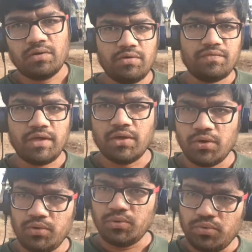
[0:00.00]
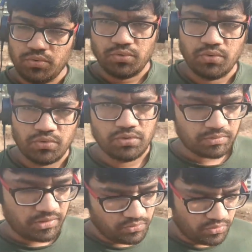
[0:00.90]
If I go to
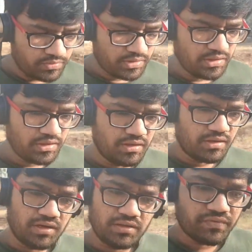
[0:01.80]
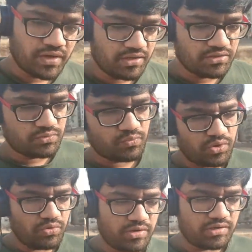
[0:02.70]
my room and if I just
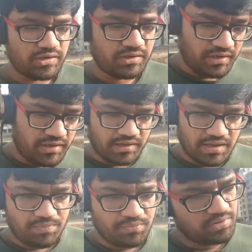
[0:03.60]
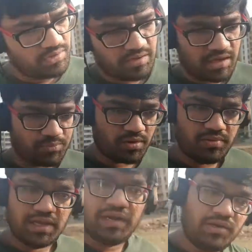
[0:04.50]
want to take a nap,
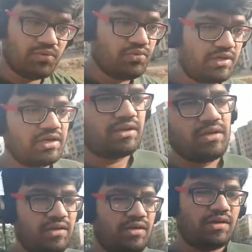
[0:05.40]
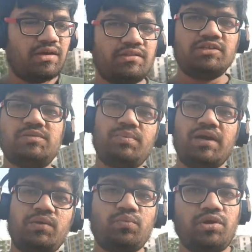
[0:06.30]
I'll do that, and this
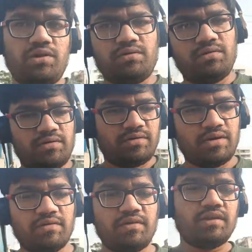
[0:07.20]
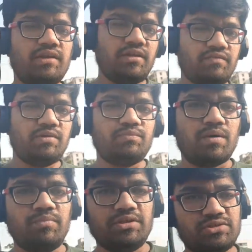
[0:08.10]
part would never get even
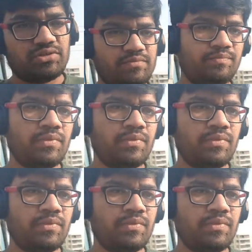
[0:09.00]
published.